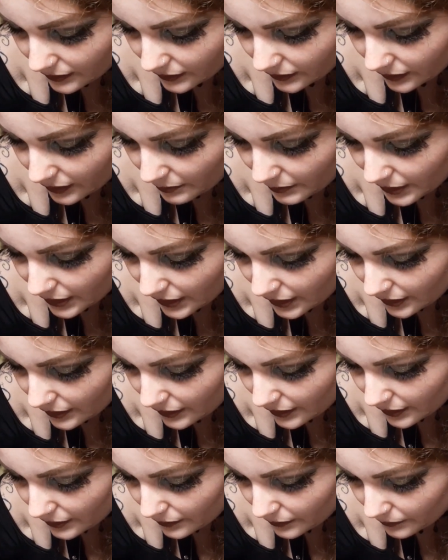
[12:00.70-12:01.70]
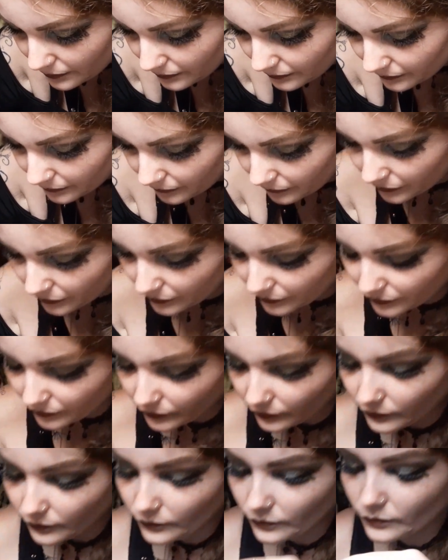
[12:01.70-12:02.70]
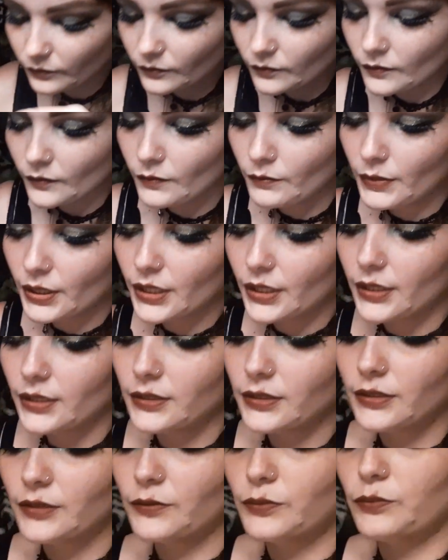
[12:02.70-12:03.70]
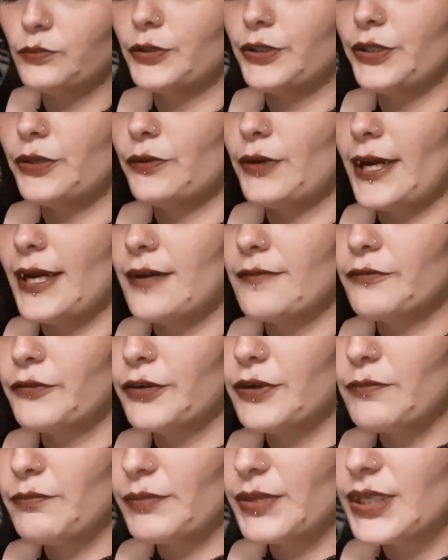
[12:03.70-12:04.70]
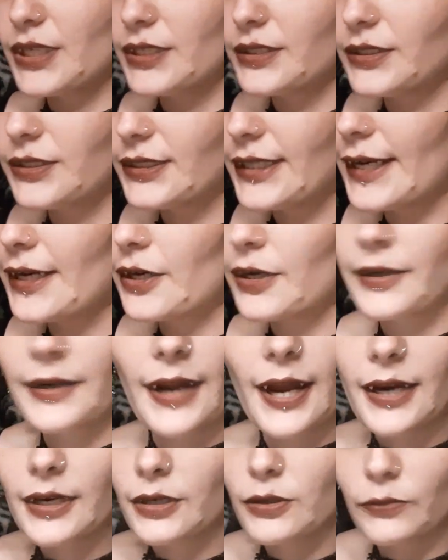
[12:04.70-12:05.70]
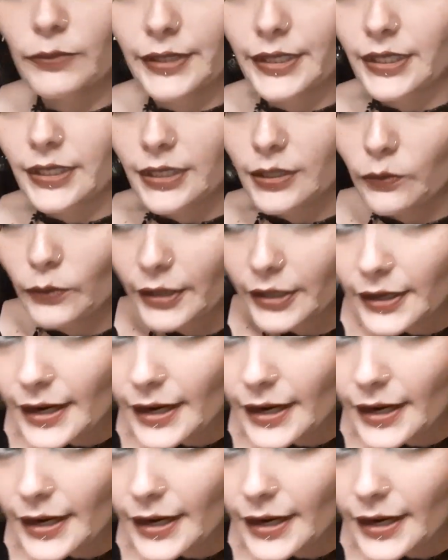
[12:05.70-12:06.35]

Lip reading: let me tell you. Because when you have crimp beads, they are not going anywhere